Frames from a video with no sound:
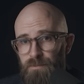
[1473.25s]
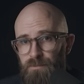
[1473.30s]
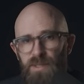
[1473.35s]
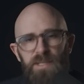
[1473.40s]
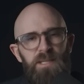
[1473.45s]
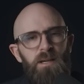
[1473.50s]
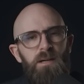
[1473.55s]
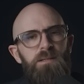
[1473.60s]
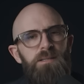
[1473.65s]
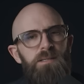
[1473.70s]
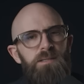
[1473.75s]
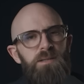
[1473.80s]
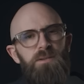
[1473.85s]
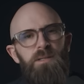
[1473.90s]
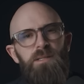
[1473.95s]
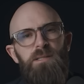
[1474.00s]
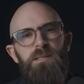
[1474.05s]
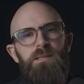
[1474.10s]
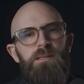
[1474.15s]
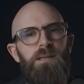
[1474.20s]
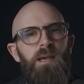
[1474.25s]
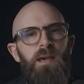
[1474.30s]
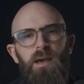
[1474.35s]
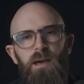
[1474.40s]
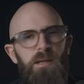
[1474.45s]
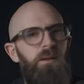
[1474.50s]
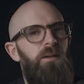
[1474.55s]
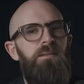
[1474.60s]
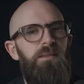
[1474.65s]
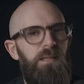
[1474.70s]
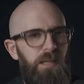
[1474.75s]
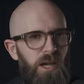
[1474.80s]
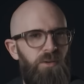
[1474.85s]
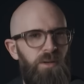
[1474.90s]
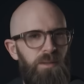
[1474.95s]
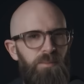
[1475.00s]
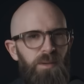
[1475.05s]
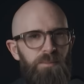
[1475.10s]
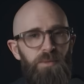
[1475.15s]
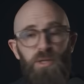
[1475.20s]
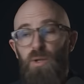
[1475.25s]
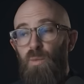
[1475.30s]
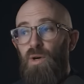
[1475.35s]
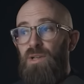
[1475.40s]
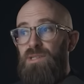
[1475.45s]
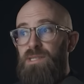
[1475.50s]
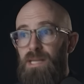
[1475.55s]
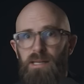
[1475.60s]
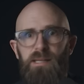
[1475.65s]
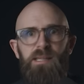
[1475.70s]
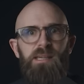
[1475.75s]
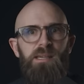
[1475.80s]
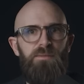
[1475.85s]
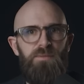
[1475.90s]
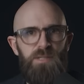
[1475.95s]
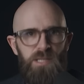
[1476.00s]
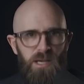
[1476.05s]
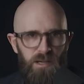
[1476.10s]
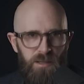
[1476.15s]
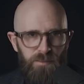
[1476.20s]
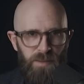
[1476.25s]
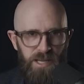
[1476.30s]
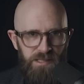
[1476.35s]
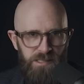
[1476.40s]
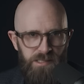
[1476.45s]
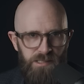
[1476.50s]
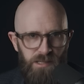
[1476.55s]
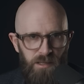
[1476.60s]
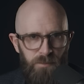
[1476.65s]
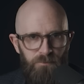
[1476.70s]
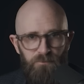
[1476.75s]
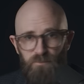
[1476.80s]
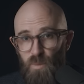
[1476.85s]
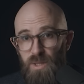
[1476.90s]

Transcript: But young students are not the only people who want to leave Turkmenistan.